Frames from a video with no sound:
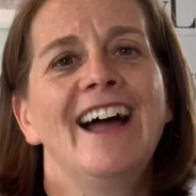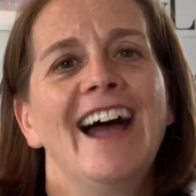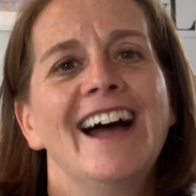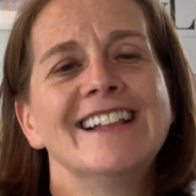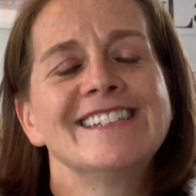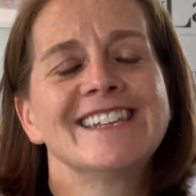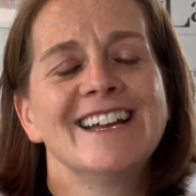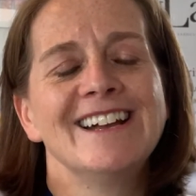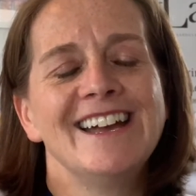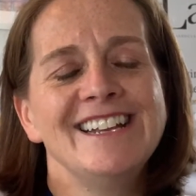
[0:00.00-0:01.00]
and
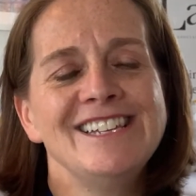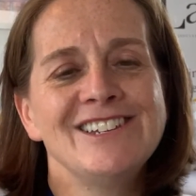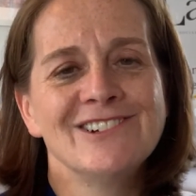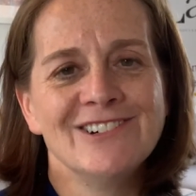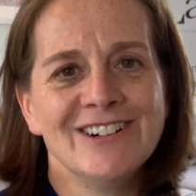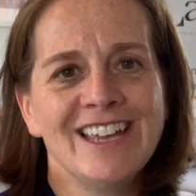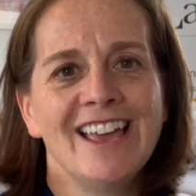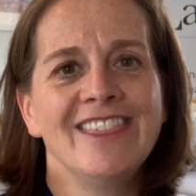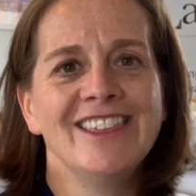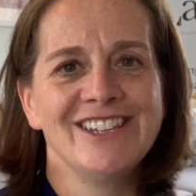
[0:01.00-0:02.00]
enjoy
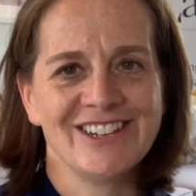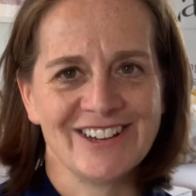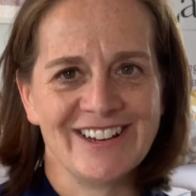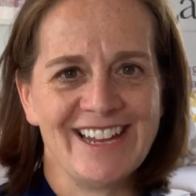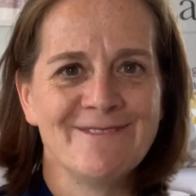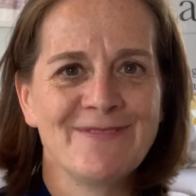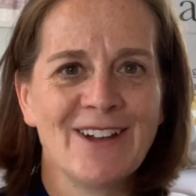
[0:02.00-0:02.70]
the journey.